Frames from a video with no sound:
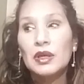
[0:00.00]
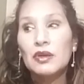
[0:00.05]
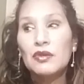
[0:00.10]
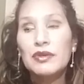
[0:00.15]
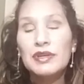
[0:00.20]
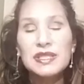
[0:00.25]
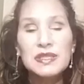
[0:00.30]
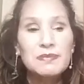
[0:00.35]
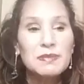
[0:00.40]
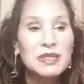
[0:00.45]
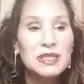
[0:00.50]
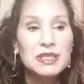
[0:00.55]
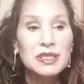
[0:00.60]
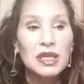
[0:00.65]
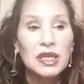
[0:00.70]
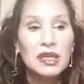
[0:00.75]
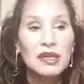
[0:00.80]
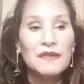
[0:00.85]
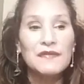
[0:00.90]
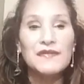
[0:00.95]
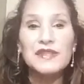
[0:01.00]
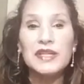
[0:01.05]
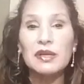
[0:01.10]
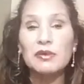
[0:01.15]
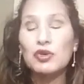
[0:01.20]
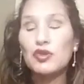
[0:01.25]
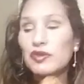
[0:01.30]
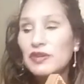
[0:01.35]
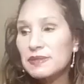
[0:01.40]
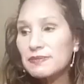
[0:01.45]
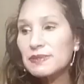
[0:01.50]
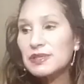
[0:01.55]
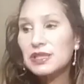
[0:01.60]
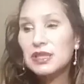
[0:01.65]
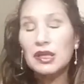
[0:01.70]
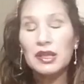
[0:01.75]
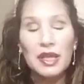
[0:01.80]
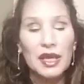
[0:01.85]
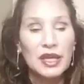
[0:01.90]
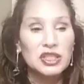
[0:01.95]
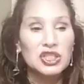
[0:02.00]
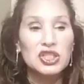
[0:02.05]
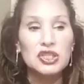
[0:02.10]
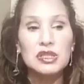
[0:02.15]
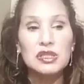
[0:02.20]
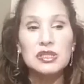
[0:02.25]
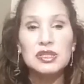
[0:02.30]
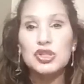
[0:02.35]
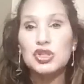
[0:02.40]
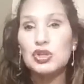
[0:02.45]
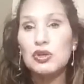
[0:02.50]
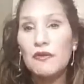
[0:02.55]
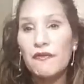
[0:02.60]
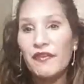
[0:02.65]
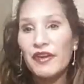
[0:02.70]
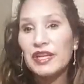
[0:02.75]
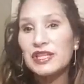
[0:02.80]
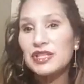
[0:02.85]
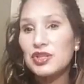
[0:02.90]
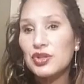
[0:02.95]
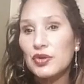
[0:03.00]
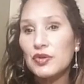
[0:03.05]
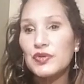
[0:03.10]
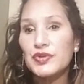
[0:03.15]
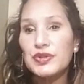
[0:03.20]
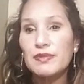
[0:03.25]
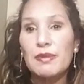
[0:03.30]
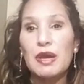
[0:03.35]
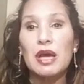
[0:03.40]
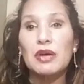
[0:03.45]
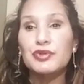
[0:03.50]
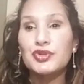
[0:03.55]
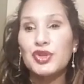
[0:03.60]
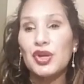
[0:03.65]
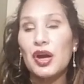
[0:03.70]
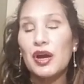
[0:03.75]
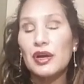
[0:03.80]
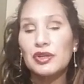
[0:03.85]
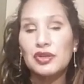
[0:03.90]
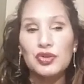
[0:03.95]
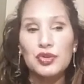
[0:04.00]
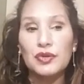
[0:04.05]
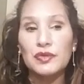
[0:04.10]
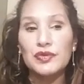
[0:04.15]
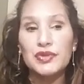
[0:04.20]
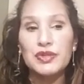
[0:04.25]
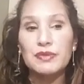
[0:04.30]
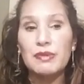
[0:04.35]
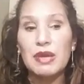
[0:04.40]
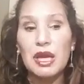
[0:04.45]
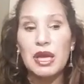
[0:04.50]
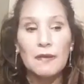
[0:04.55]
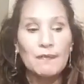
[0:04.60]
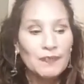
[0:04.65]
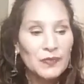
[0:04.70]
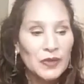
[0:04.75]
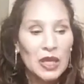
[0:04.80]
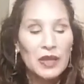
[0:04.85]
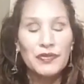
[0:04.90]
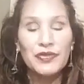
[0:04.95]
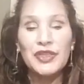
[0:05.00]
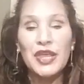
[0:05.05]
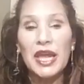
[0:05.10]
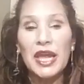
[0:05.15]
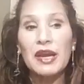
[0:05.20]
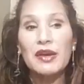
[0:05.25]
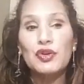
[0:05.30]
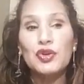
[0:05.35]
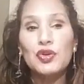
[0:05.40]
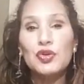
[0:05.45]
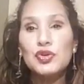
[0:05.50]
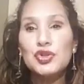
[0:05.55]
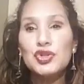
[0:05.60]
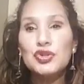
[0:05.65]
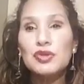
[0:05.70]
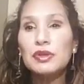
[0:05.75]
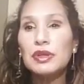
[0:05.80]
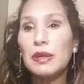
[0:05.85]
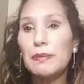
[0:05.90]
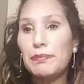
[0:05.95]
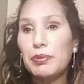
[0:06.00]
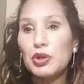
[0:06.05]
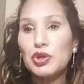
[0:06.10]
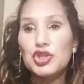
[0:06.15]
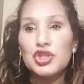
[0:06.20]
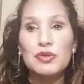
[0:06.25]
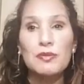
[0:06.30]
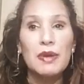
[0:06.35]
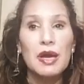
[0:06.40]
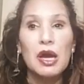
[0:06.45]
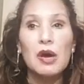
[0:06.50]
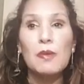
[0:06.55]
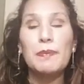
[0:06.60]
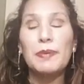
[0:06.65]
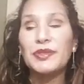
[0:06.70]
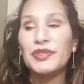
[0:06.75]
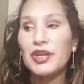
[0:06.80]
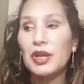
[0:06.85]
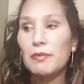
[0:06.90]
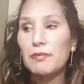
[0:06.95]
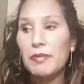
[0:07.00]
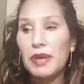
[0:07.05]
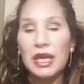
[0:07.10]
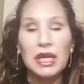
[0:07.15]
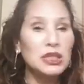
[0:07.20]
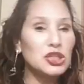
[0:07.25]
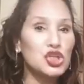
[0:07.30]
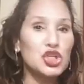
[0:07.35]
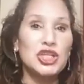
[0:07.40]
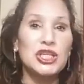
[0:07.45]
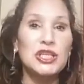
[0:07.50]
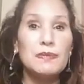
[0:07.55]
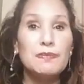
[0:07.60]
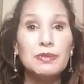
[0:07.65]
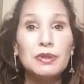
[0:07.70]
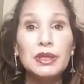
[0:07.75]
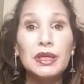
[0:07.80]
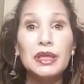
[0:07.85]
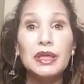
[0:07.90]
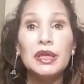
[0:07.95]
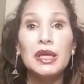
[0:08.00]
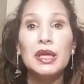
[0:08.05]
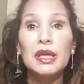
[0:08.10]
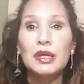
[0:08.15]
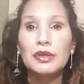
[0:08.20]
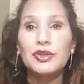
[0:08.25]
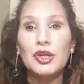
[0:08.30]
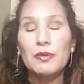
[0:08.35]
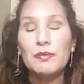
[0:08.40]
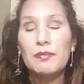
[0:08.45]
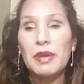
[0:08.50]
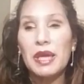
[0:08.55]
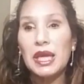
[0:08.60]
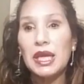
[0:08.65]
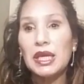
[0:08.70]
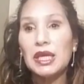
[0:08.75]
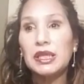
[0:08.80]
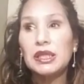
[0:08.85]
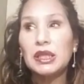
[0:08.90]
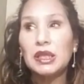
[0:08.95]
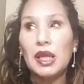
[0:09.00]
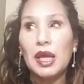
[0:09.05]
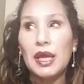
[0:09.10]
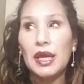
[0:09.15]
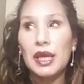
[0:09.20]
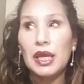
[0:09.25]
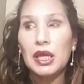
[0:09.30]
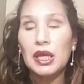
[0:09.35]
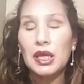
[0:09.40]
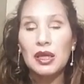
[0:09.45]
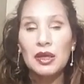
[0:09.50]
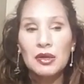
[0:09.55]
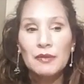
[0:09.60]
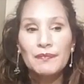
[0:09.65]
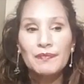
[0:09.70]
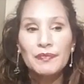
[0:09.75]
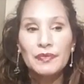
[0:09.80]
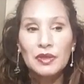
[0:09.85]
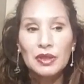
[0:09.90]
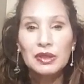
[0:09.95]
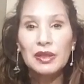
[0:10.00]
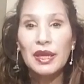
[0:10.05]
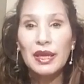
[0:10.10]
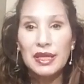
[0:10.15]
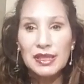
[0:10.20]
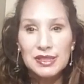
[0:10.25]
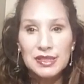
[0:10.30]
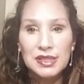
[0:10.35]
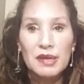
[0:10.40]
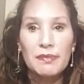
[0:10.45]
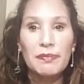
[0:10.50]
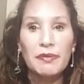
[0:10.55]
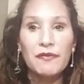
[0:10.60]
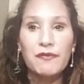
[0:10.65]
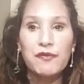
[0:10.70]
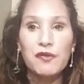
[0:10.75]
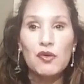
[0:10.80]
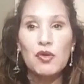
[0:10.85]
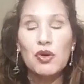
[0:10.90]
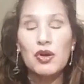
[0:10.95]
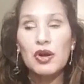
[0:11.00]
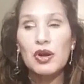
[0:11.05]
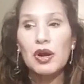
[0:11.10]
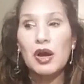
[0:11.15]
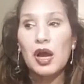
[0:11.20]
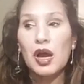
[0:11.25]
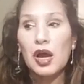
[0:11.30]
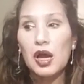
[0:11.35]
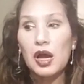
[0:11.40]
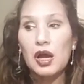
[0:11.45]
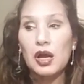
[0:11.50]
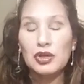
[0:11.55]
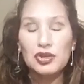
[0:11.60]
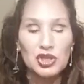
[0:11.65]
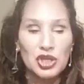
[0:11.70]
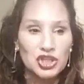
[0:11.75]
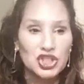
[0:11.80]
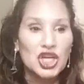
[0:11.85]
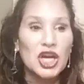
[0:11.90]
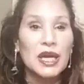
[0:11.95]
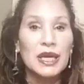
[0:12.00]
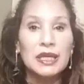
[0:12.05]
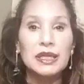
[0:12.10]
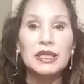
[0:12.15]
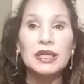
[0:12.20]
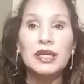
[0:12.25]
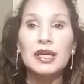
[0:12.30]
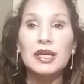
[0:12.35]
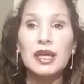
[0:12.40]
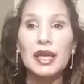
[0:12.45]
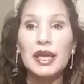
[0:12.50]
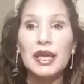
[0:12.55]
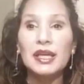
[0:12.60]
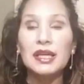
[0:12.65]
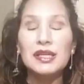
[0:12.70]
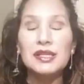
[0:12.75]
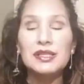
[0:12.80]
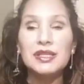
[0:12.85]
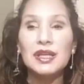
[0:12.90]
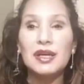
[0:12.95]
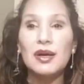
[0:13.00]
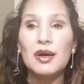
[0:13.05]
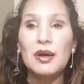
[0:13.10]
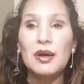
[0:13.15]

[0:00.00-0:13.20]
Christmas gifts and Christmas collections, Too Faced throws them out, Tarte throws them out. They're usually push them out, but they're made cheaply. They're made like I said before, in China, and